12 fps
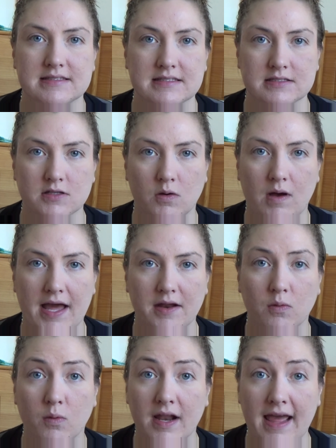And so I
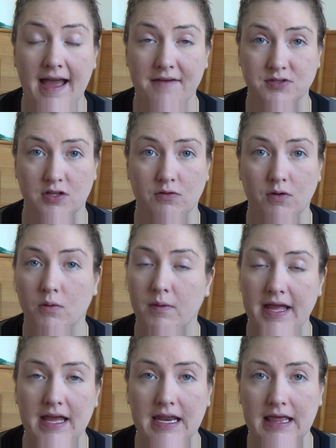don't want to have to throw
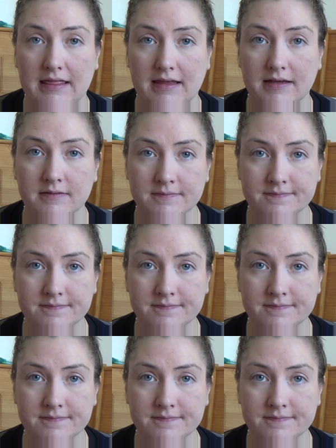away anything.